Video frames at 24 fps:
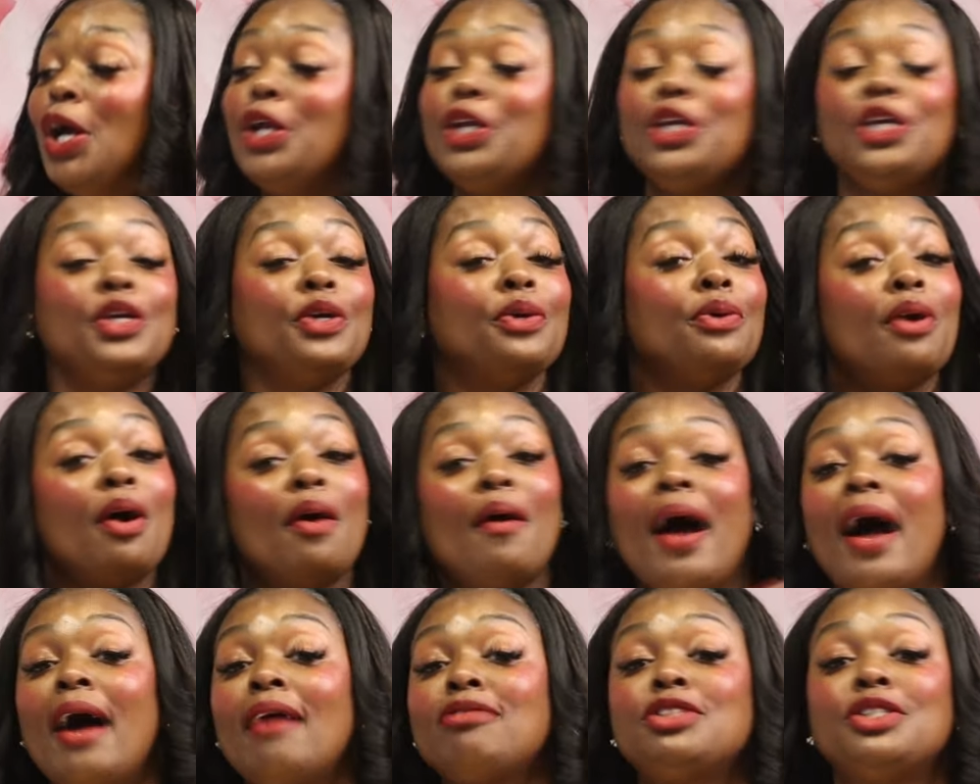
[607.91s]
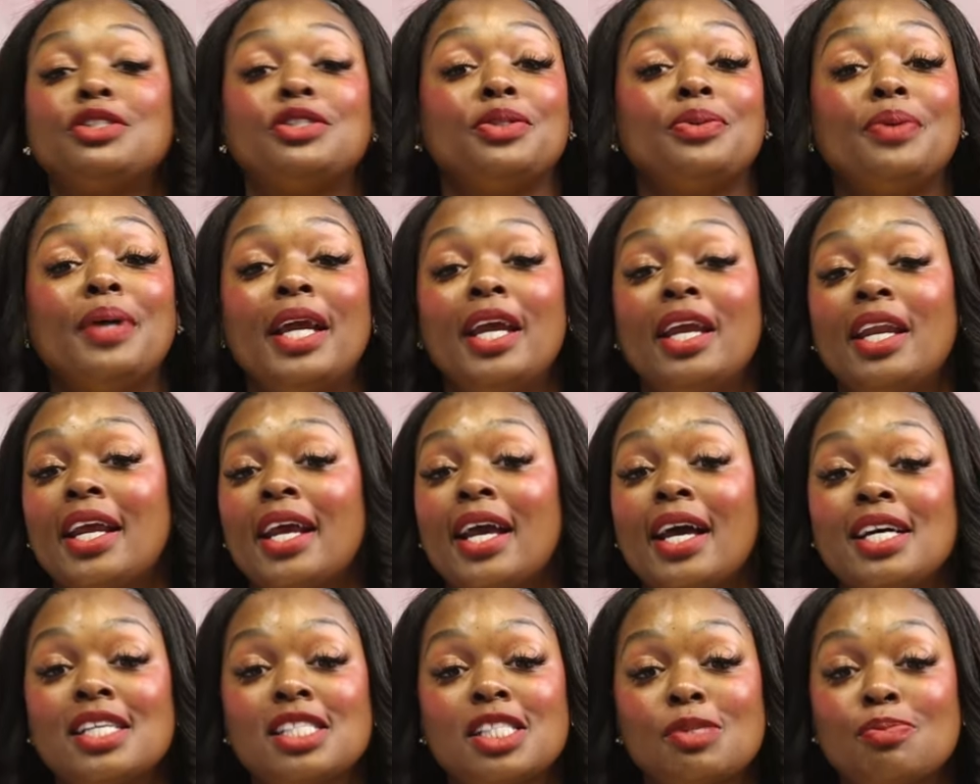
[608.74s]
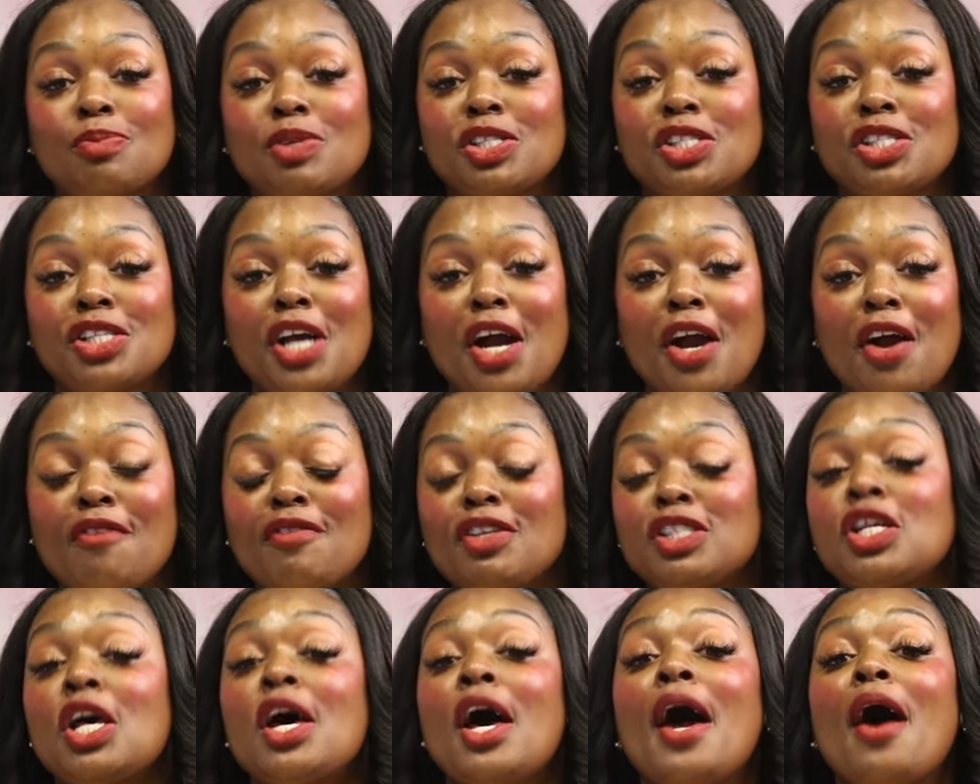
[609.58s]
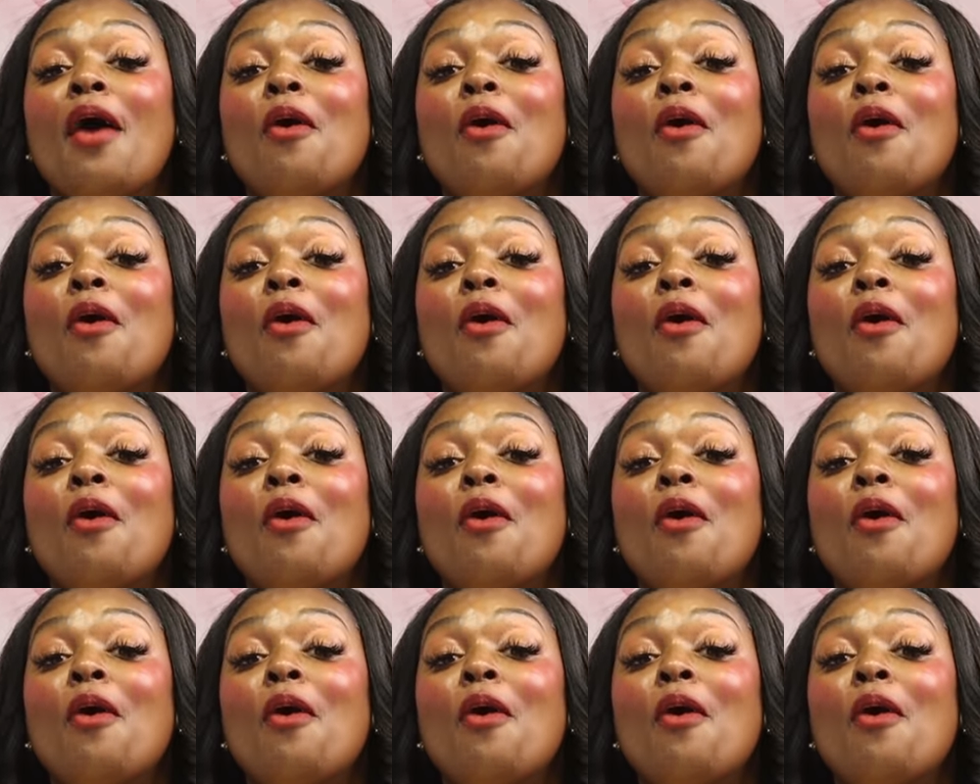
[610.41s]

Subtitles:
You don't have to do any customer service.